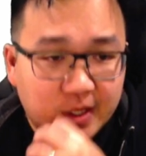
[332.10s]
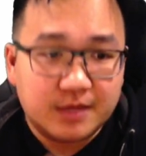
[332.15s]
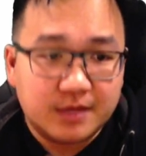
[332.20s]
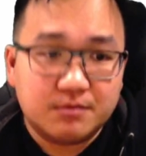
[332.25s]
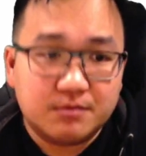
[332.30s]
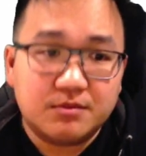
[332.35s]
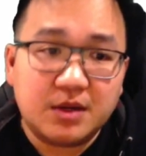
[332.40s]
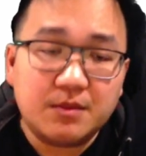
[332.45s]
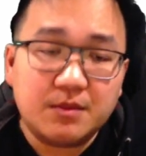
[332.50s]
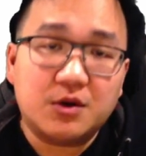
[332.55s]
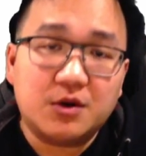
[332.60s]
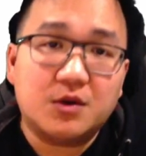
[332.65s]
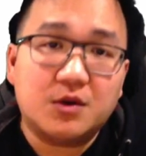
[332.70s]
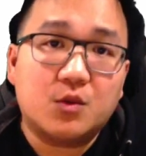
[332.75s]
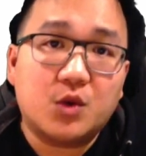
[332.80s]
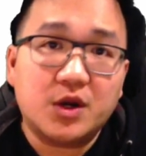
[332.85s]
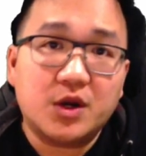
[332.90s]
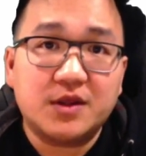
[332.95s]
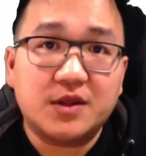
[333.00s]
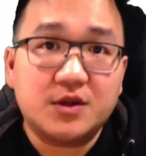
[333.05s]
Remember,
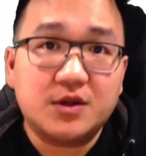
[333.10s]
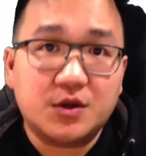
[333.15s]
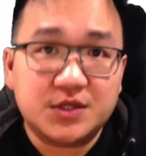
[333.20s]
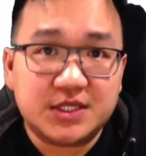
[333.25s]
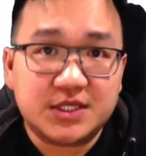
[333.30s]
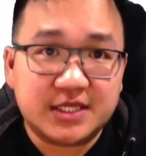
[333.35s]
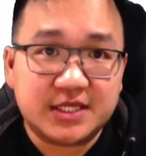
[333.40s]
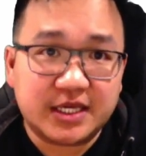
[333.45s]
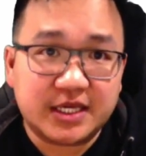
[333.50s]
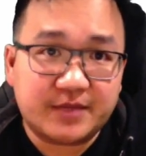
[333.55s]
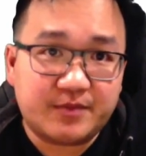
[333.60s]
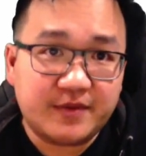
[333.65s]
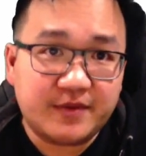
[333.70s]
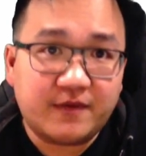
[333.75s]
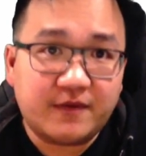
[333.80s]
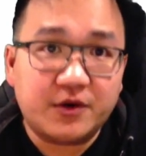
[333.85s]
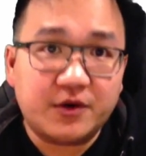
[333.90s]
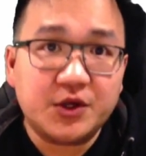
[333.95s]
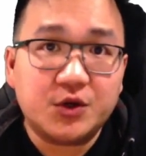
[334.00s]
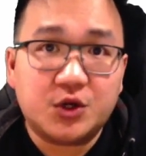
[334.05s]
one of the notes is like
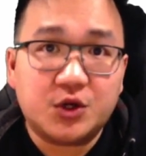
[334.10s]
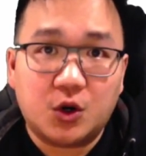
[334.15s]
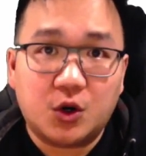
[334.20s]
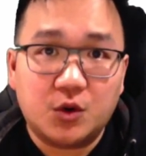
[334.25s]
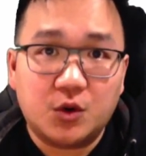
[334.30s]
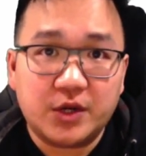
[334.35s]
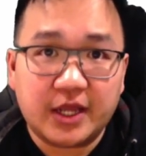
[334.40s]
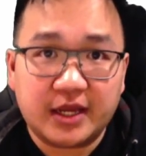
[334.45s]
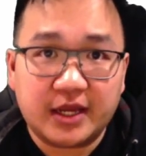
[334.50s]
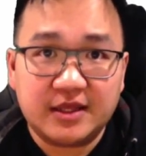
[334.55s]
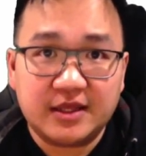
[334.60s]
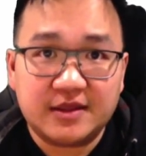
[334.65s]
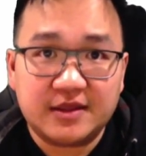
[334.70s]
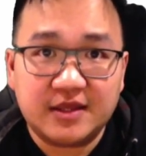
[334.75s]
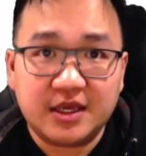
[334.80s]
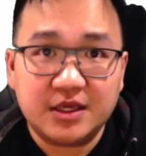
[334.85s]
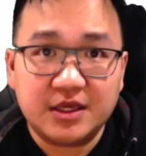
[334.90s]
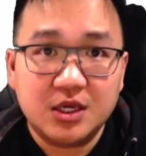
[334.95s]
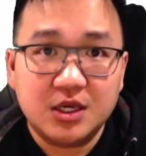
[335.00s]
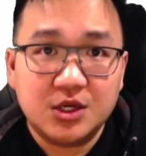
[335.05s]
before you code
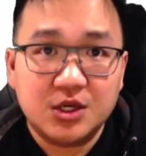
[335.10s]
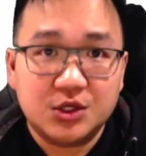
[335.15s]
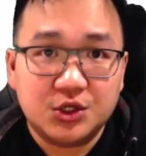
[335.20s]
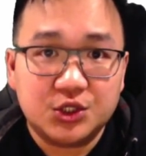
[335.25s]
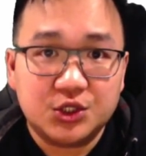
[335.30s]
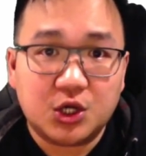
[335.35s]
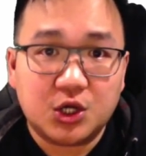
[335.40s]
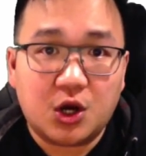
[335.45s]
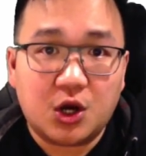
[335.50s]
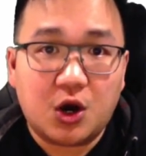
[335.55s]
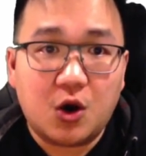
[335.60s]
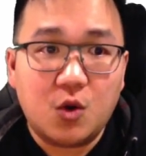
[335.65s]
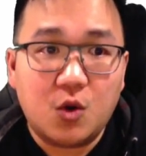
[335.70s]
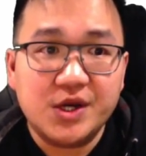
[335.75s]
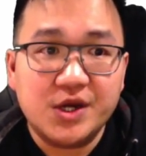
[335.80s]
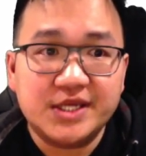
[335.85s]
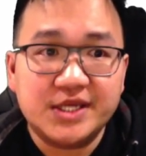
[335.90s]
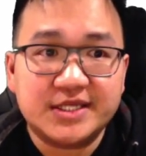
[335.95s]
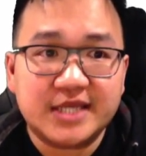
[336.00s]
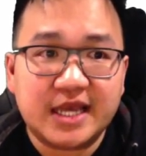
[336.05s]
anything, you should
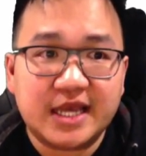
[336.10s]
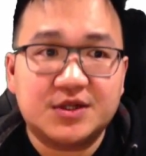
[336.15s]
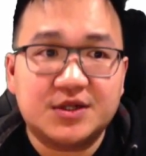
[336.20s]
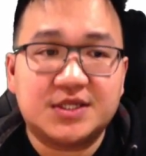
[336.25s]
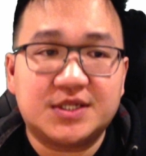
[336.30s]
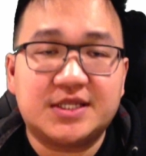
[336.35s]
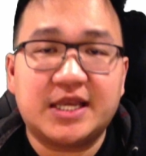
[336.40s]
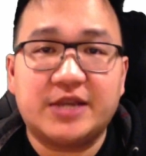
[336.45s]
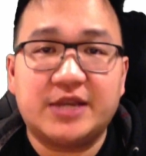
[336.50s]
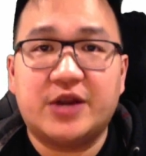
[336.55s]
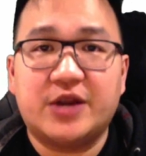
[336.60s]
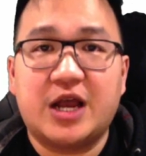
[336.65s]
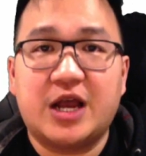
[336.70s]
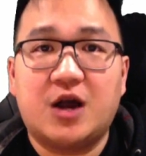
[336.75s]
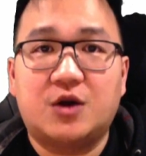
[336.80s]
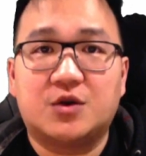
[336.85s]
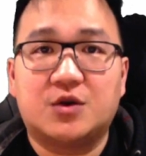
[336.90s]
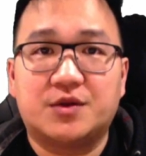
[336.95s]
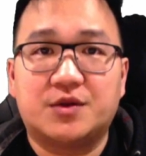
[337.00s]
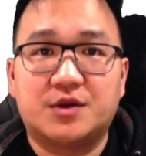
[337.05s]
always understand your
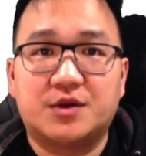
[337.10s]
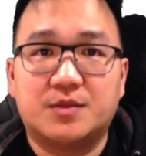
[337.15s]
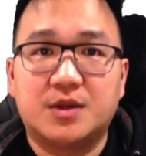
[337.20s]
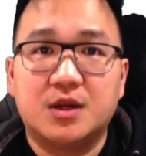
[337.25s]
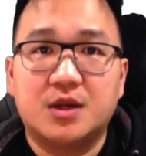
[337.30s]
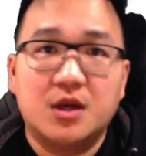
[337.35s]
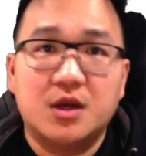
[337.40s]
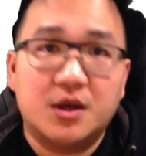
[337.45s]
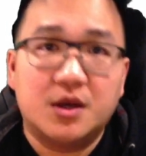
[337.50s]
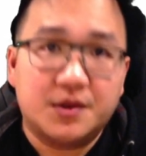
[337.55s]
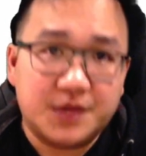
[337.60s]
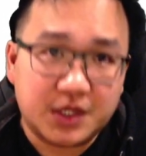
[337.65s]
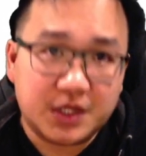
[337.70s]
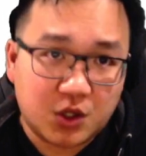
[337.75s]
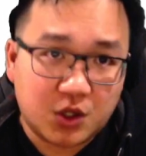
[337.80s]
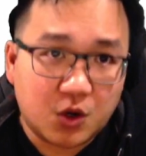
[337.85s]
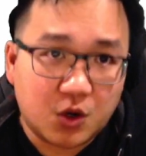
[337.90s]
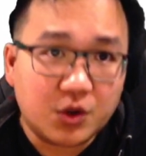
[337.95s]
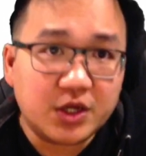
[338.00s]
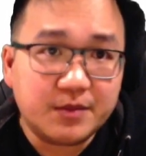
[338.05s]
algorithm. The
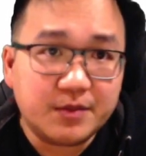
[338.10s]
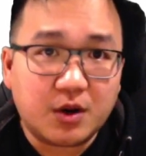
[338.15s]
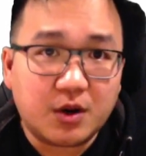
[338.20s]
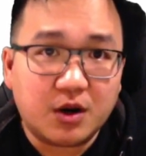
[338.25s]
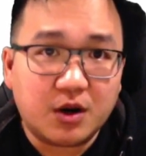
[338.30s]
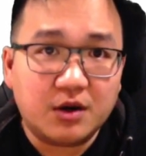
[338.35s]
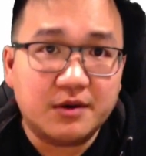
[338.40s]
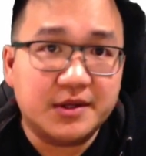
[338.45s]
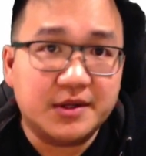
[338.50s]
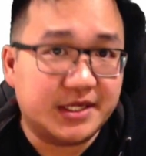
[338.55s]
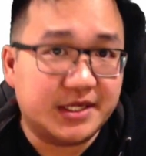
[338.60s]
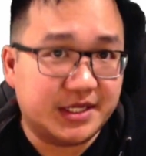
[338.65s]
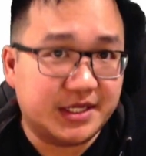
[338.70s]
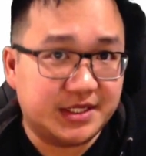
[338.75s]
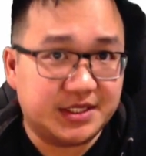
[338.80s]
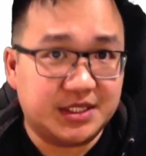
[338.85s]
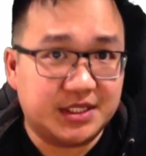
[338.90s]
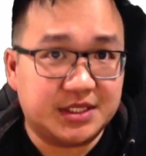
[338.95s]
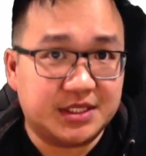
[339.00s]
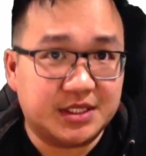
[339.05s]
coding part is
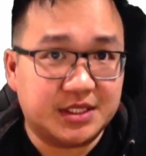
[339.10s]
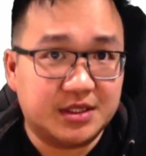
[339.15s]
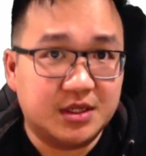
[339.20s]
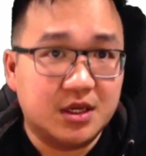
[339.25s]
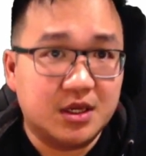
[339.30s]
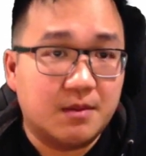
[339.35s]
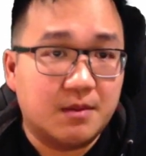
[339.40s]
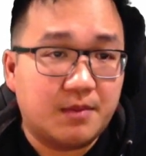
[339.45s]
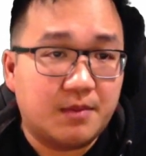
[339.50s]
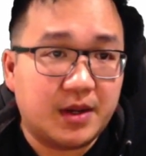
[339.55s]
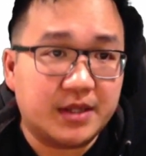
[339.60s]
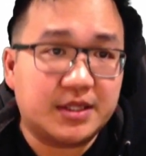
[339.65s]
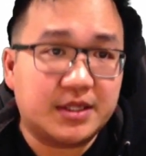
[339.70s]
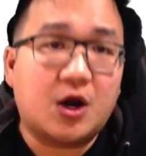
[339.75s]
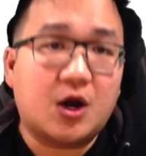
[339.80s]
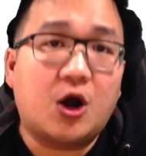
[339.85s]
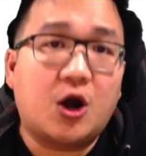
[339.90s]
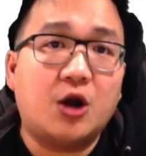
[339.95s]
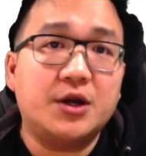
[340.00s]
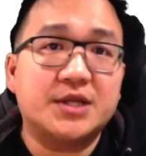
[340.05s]
easy, but the
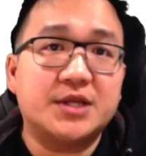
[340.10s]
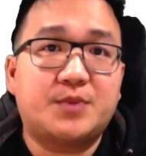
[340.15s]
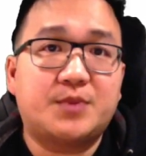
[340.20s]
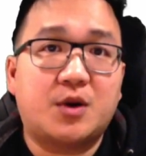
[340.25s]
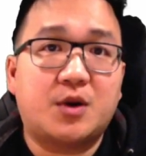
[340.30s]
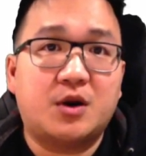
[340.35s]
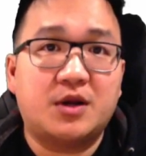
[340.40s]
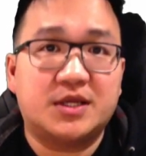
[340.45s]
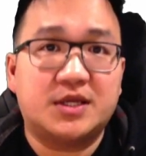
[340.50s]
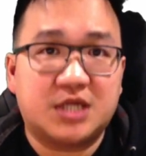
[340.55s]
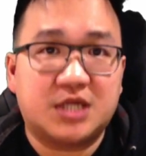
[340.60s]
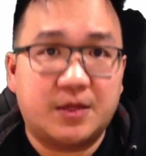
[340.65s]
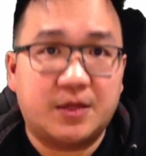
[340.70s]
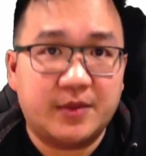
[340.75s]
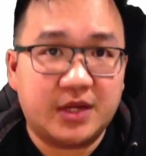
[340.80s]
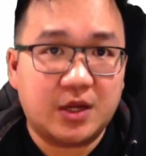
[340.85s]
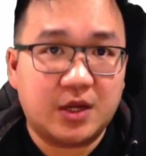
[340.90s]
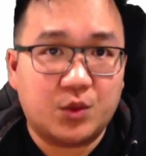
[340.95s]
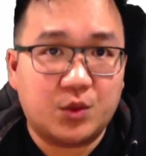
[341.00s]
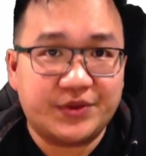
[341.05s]
hardest part is coming
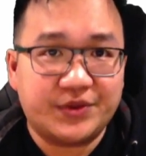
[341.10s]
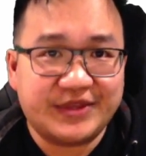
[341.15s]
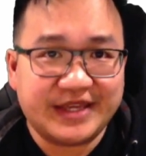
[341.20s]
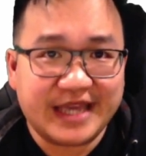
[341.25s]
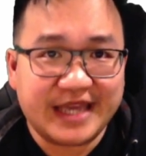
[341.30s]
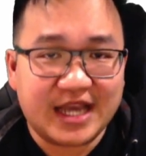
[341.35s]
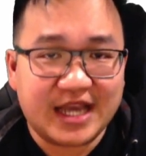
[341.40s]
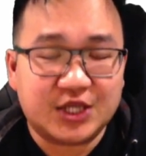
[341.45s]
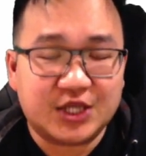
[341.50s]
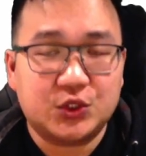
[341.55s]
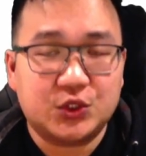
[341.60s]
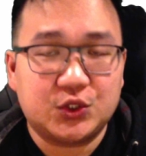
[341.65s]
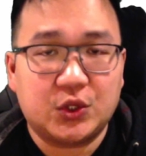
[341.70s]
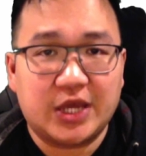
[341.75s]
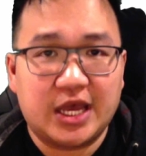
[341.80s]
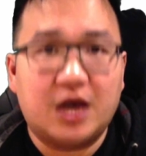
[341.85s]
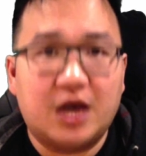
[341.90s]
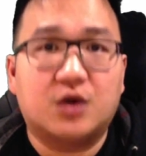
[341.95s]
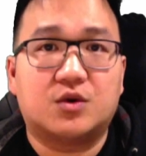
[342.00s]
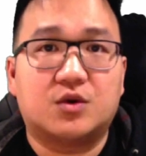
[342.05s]
up with the actual
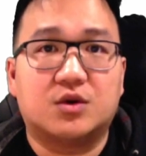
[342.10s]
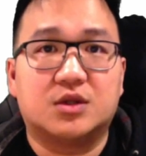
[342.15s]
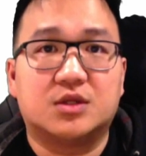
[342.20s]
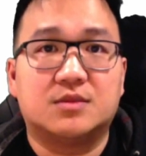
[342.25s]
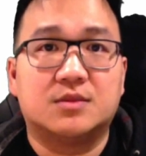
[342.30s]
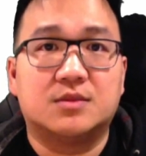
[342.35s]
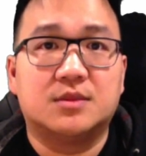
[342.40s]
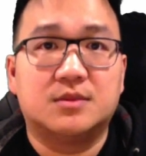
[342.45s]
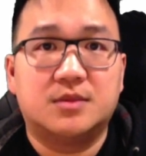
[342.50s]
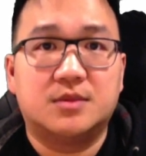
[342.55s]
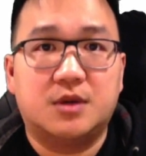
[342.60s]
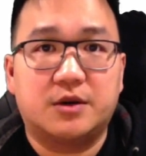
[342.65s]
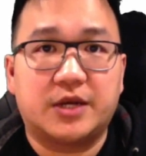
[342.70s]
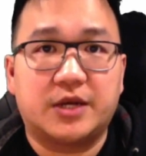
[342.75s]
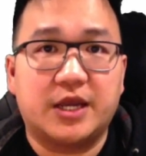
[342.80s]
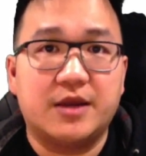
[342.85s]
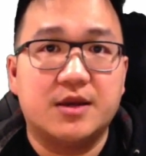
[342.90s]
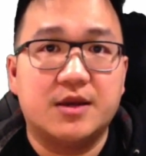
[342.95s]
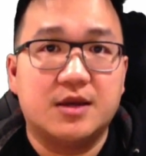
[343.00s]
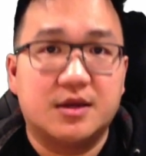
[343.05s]
algorithm,
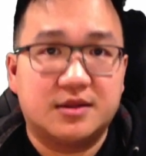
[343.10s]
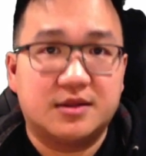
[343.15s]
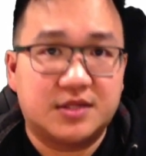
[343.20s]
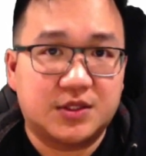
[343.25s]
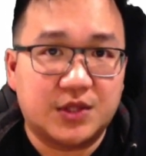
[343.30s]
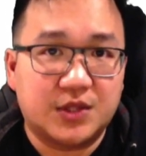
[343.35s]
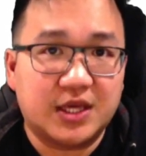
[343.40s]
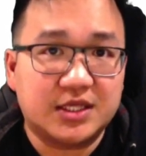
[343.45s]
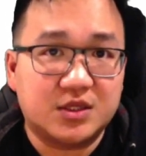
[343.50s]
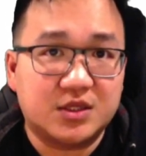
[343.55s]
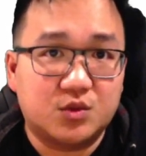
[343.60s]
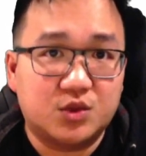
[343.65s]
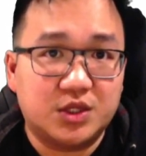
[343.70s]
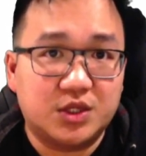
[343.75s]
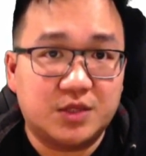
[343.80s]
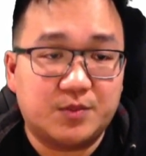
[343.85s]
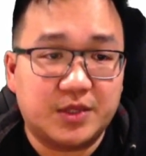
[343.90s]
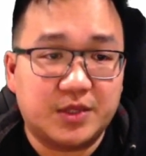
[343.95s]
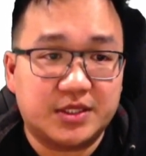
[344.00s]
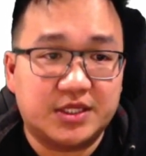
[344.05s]
okay? So that's a really
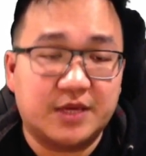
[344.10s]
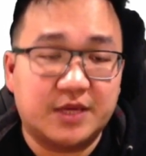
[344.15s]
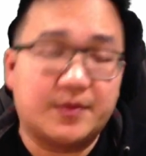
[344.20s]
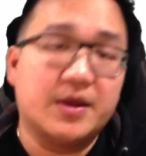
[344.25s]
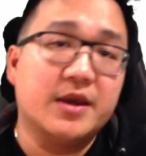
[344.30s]
big tip.